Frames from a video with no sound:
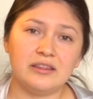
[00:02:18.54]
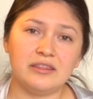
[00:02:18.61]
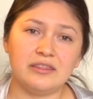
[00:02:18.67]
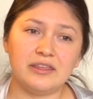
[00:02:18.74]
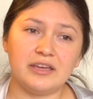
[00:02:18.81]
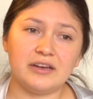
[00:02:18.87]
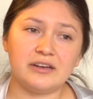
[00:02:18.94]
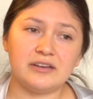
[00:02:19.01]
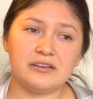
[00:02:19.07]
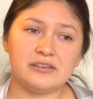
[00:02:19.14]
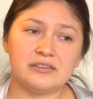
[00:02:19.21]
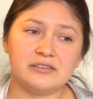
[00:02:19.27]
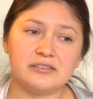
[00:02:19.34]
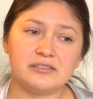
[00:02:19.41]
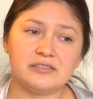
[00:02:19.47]

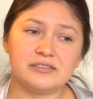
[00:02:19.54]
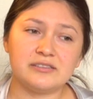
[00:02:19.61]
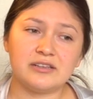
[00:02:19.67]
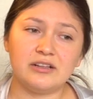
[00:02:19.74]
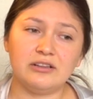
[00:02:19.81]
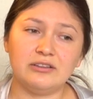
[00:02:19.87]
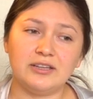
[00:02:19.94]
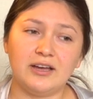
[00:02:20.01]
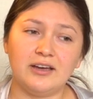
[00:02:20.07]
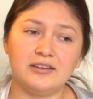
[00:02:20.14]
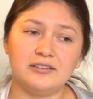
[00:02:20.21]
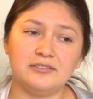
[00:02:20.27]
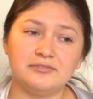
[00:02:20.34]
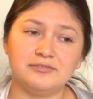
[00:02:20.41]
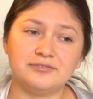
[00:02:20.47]
there's a lot
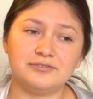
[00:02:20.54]
of